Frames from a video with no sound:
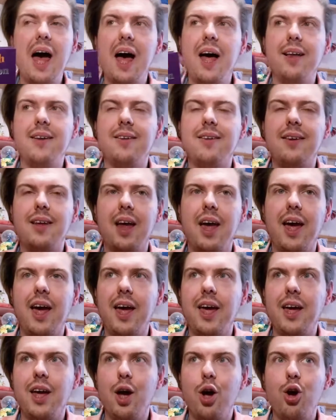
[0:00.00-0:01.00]
as
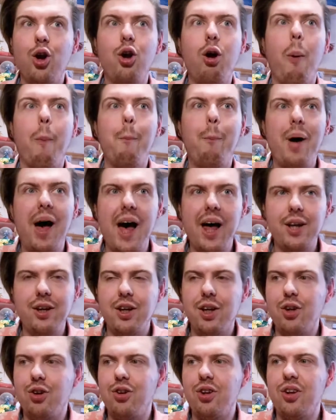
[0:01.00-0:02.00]
a
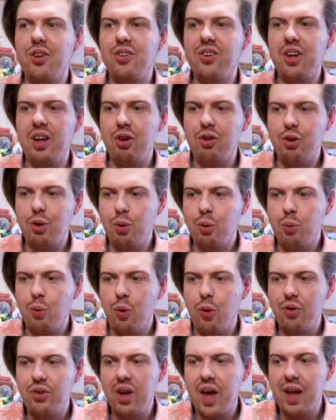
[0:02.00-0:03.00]
companion to the seasonal
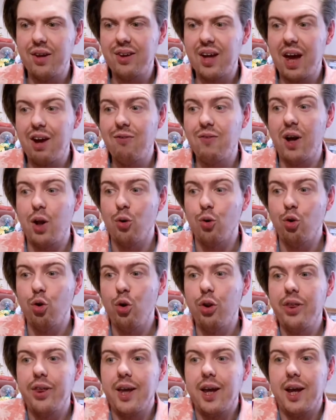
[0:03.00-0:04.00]
quartet, I felt
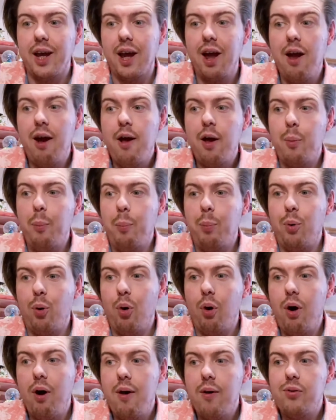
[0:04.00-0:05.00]
nothing
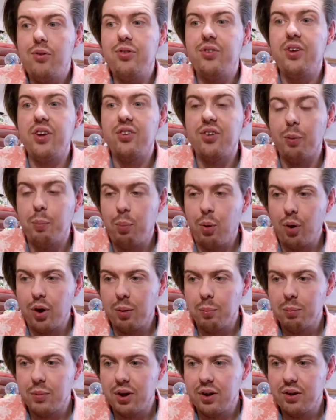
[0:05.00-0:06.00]
but
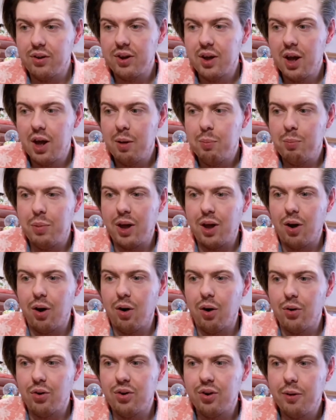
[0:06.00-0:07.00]
disappointment,
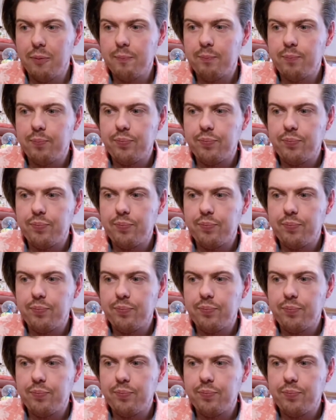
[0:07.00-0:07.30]
because